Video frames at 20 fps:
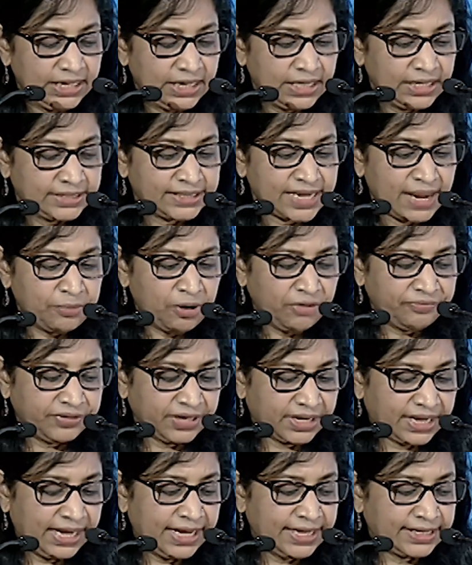Some of the
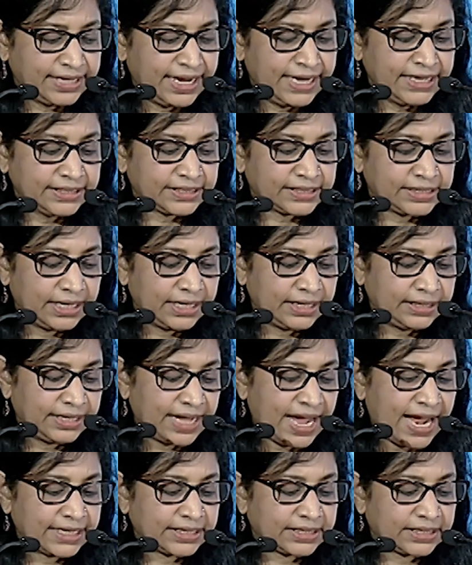key things
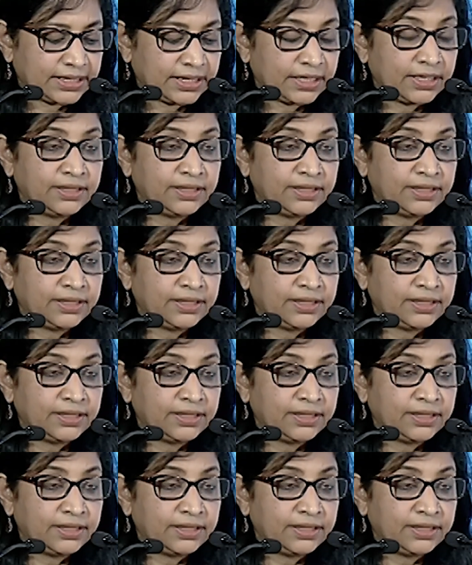that